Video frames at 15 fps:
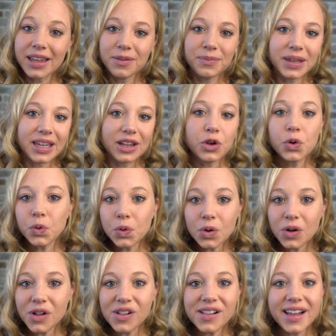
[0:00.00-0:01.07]
can be
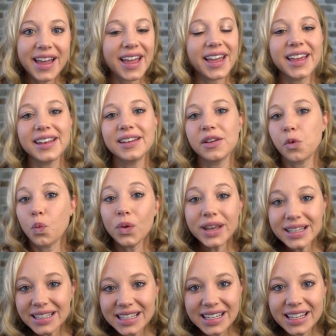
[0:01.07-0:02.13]
cool and
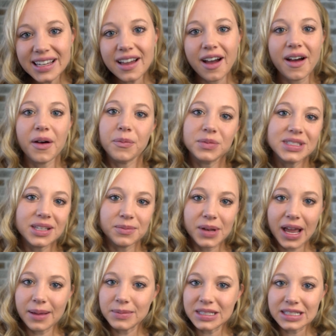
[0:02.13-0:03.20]
windy.
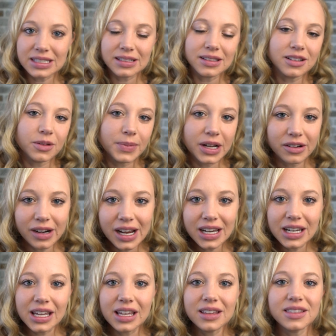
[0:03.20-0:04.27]
Sometimes it's a little bit
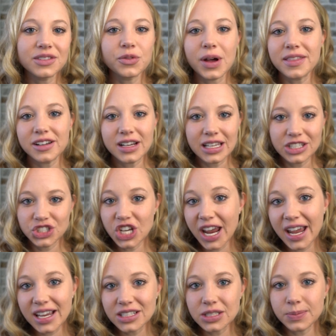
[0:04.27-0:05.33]
rainy. The weather can
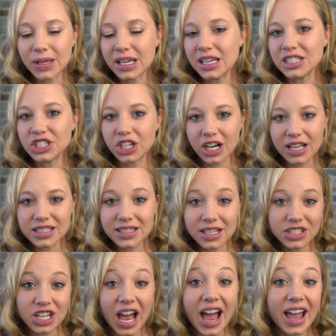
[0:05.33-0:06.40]
change because you're at such
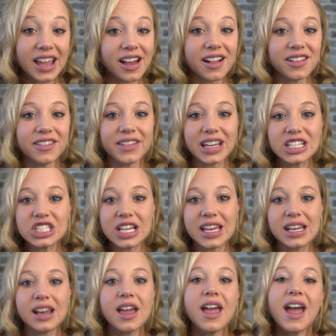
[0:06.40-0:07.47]
a high
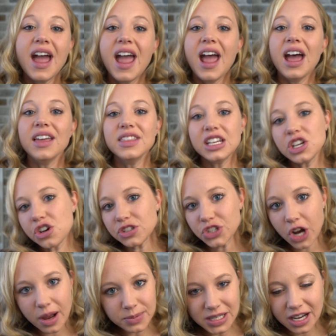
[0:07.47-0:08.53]
elevation. And then you'll
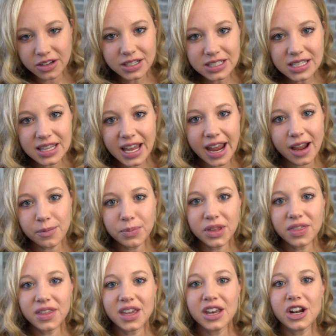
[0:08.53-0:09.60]
drop down into the
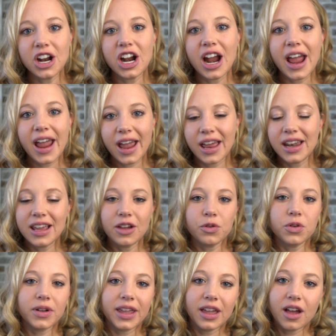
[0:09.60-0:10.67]
amphitheater and it will
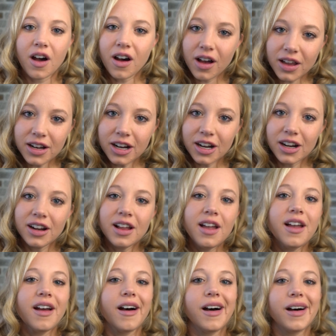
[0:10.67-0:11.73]
get hotter.
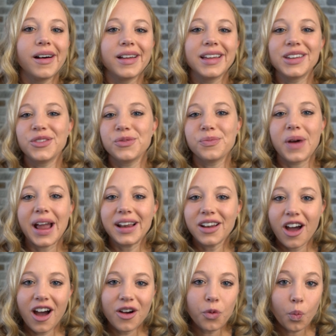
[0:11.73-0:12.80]
You might
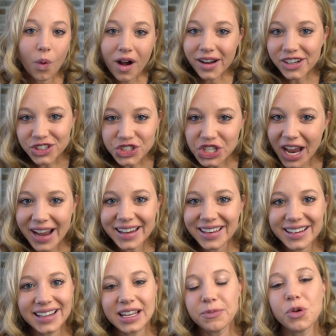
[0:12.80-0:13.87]
not want your jacket
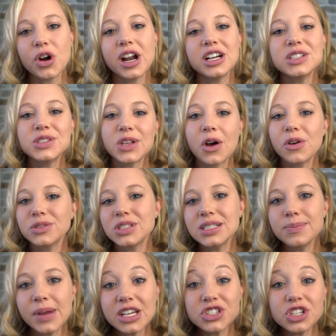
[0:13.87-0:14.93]
anymore. So just
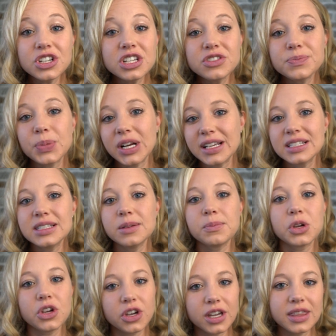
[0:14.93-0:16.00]
make sure you bring some
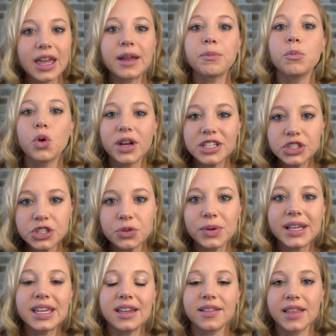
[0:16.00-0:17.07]
good like moisture
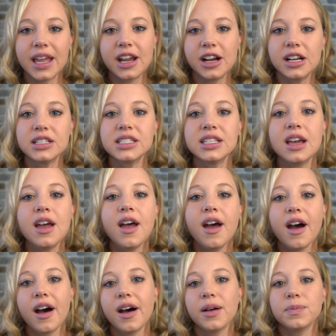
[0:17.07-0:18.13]
wicking layers
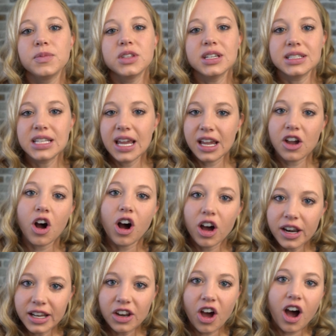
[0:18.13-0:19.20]
to take on
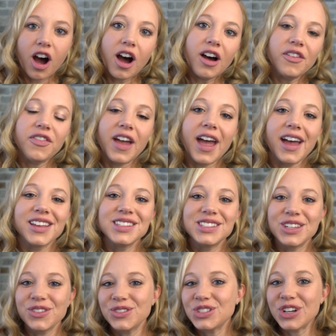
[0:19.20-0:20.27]
and off as
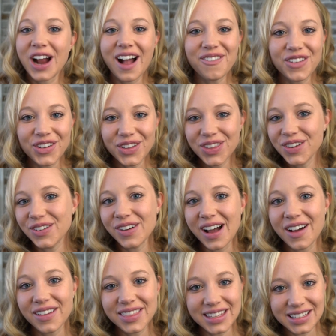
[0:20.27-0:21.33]
you travel
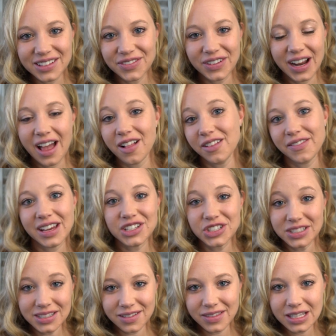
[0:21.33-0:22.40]
throughout the different
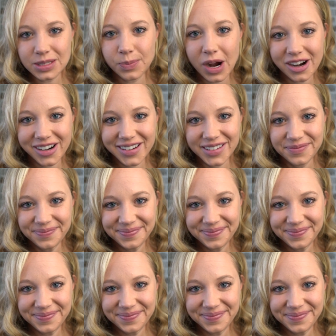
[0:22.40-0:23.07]
elevations of this park.